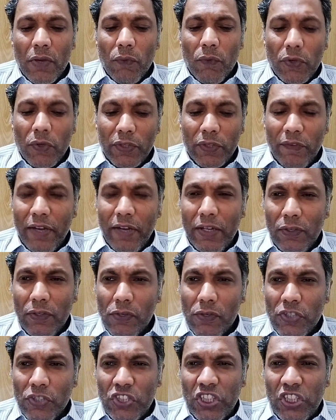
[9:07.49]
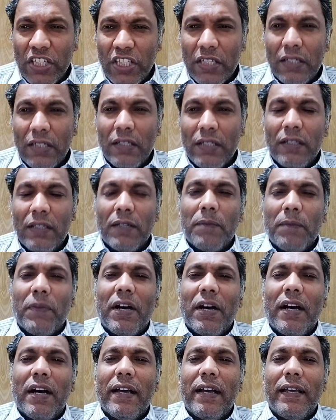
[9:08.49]
What the video shared
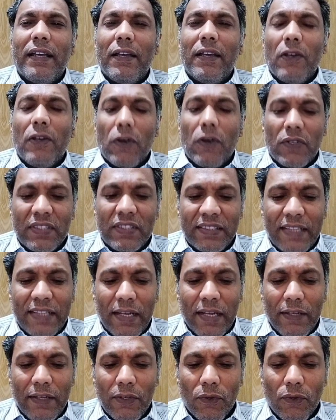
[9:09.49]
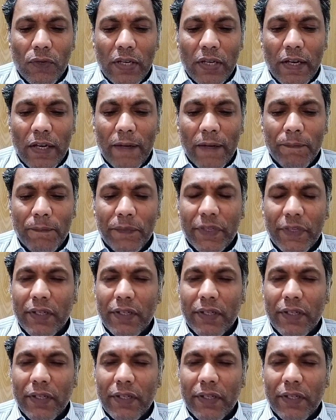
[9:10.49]
by Lawrence Kanyuka